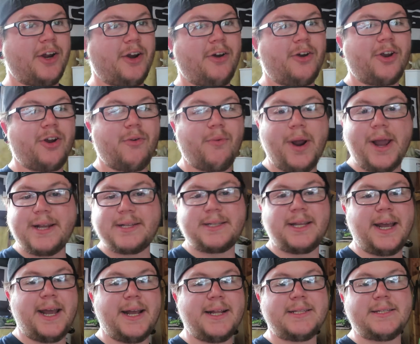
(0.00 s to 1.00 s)
your
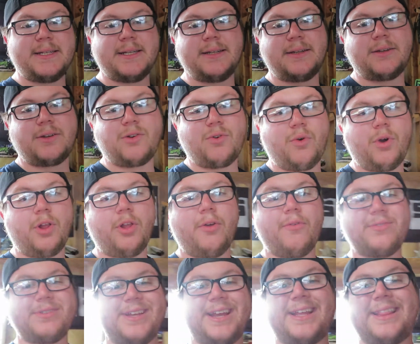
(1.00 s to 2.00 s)
Racelands and
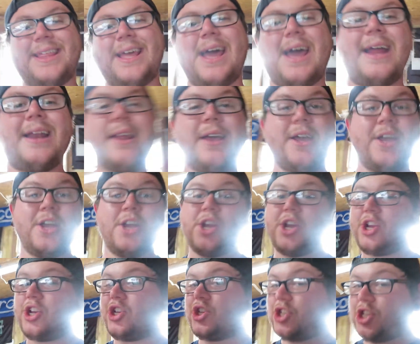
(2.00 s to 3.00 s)
coilovers like that.
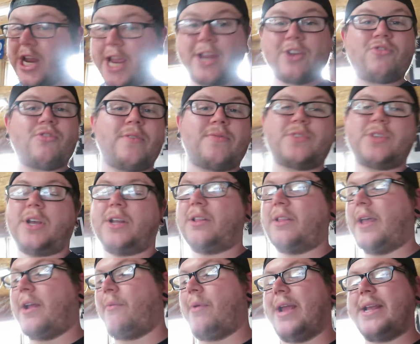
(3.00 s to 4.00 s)
Jake drifts on
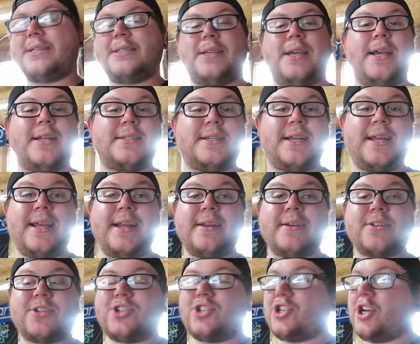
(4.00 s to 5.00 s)
Racelands, and he
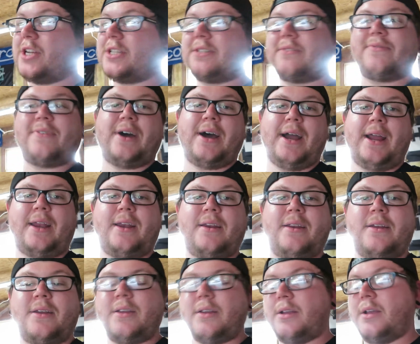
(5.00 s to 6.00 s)
does just fine.
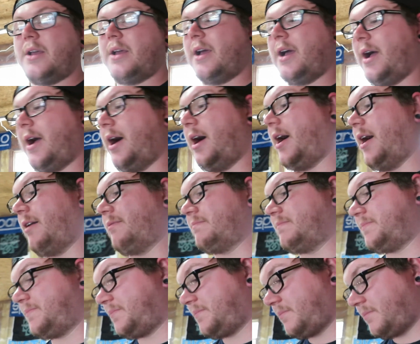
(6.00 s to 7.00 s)

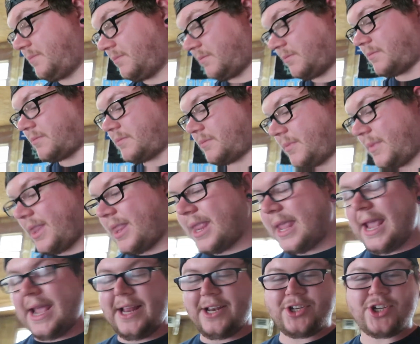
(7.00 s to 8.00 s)

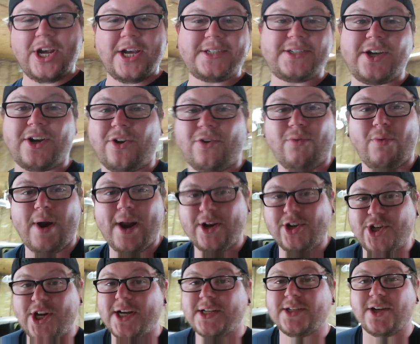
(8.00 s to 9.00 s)
And Jake's a
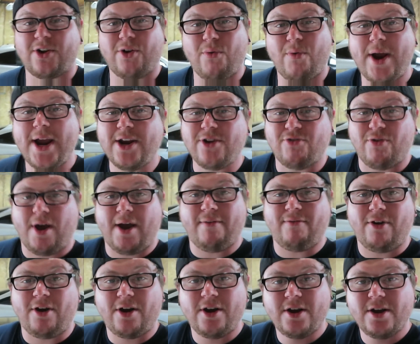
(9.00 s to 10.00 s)
great
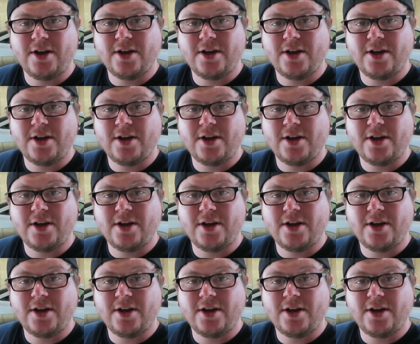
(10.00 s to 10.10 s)
driver.